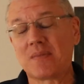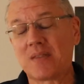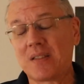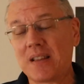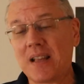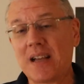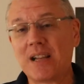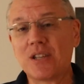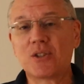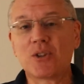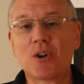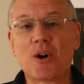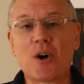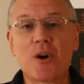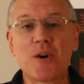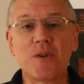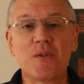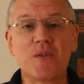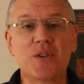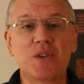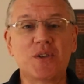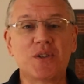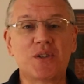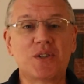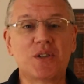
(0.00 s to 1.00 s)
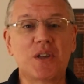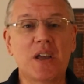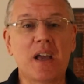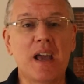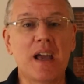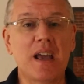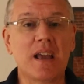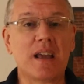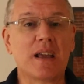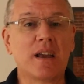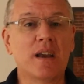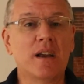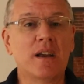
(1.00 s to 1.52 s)
That's hard to
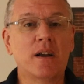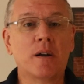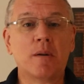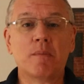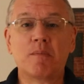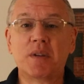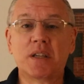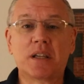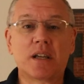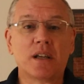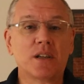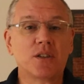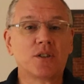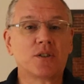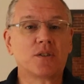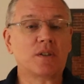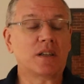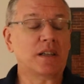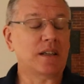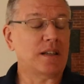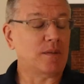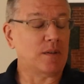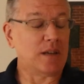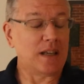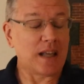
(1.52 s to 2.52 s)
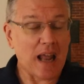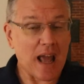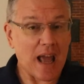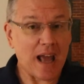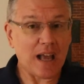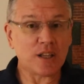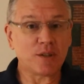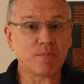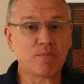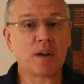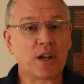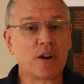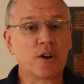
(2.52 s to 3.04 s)
say, because it
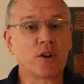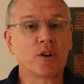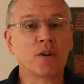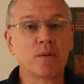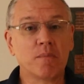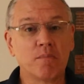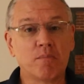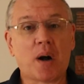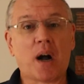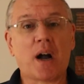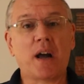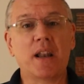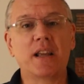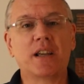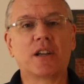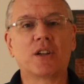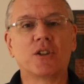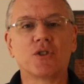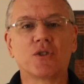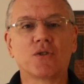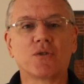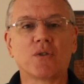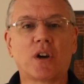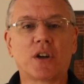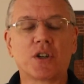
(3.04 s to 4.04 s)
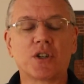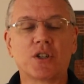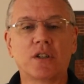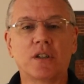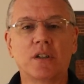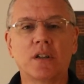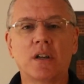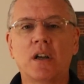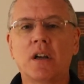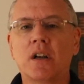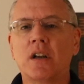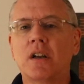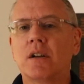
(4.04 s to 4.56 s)
has better body
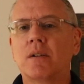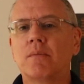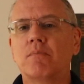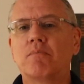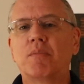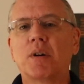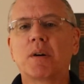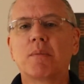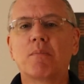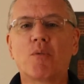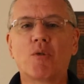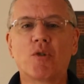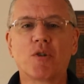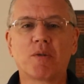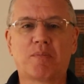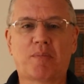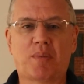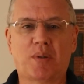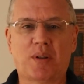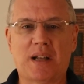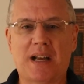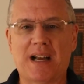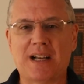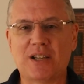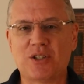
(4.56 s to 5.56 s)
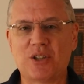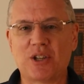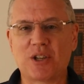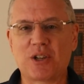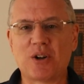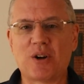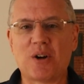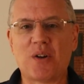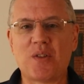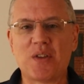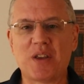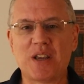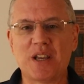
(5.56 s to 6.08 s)
construction, but more plastic
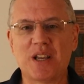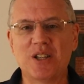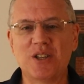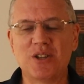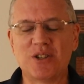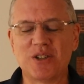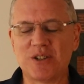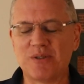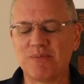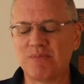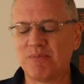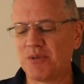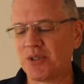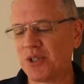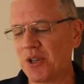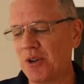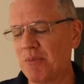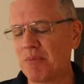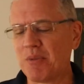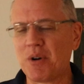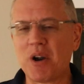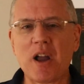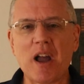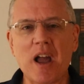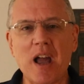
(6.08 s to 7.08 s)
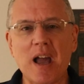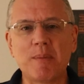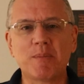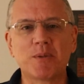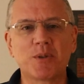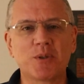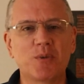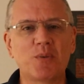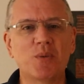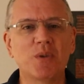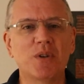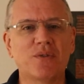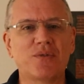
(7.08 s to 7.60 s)
on the engine. So
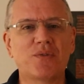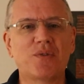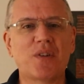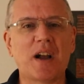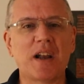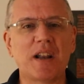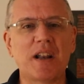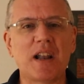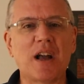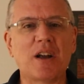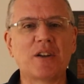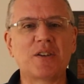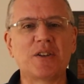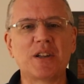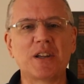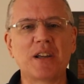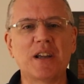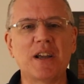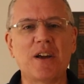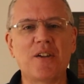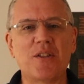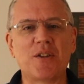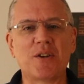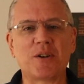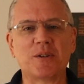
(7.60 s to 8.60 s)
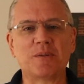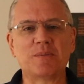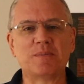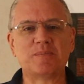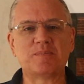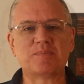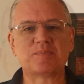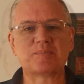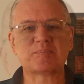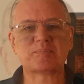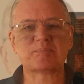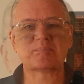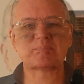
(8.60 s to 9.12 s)
perhaps we'll find out together.
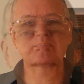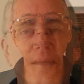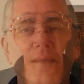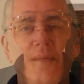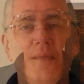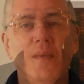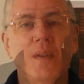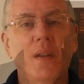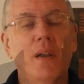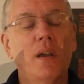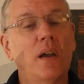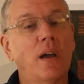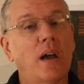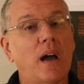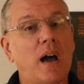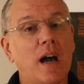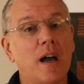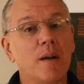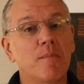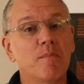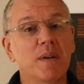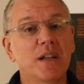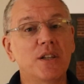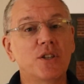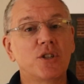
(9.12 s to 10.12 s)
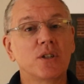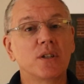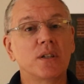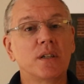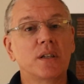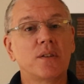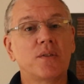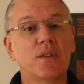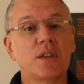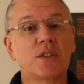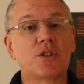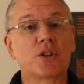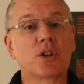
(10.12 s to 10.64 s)
I mentioned
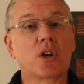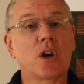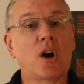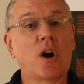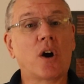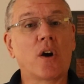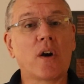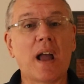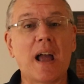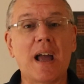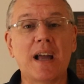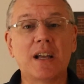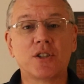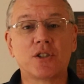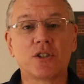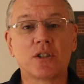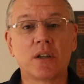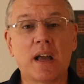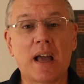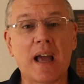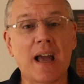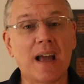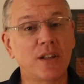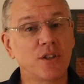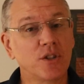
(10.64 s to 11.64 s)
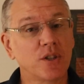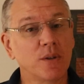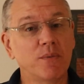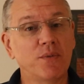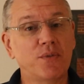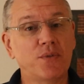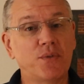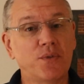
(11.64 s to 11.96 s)
that the car has had some